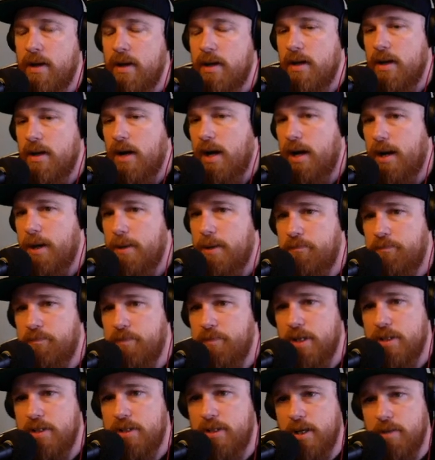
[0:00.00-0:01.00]

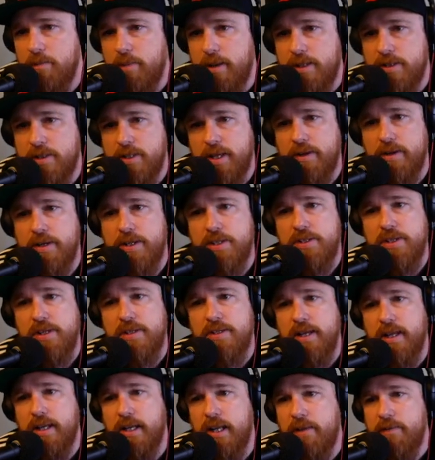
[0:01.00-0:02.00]
Done by Saturday says,
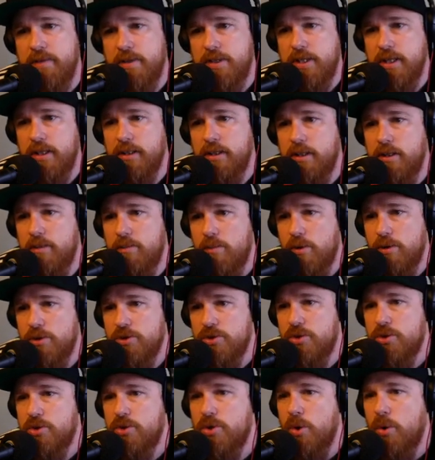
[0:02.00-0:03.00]
I'd love to see a little more
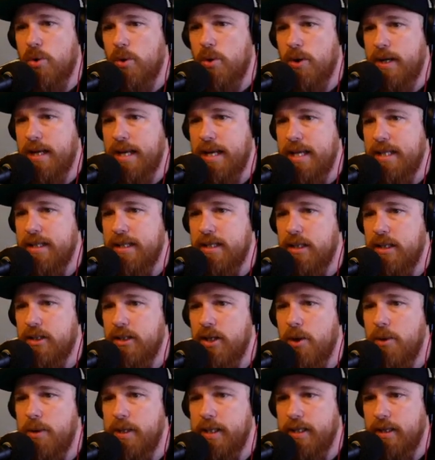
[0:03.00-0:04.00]
story in the
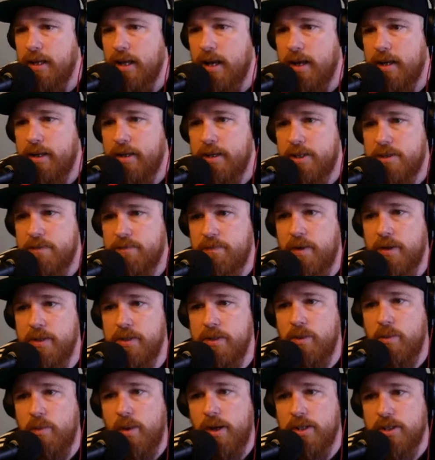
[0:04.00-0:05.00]
loading line. It's fun
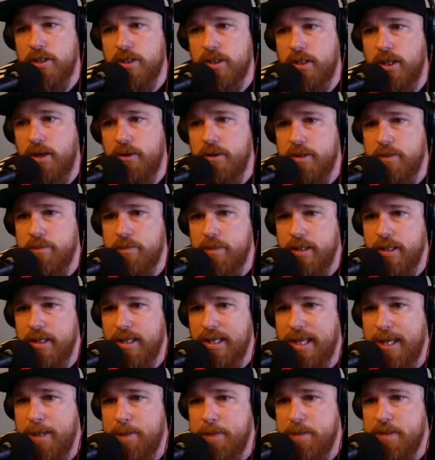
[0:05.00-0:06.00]
to watch the loading, but it
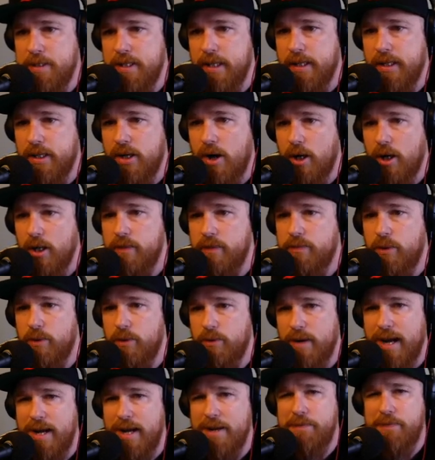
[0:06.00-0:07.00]
keeps the carnival
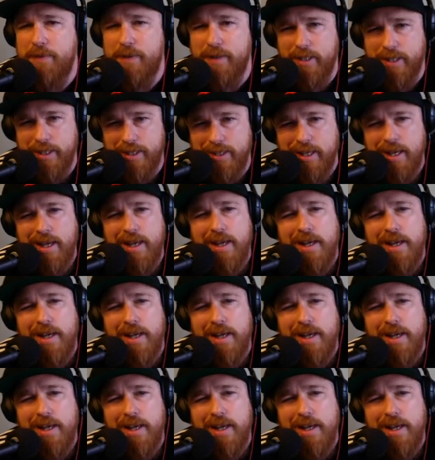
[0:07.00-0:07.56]
ride feeling.